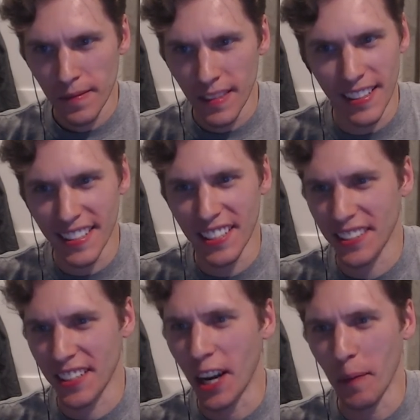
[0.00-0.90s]
this is just
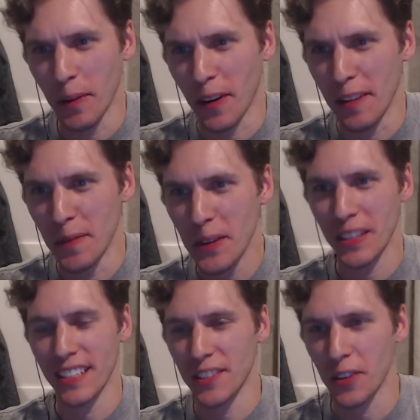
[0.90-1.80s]
a copyright
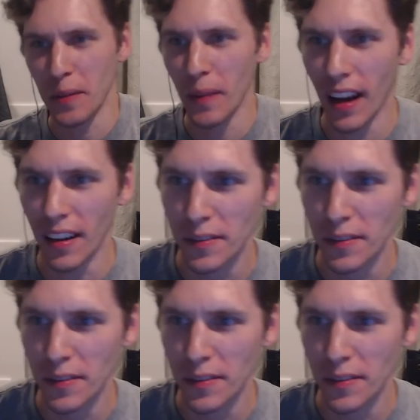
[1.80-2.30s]
music stream now.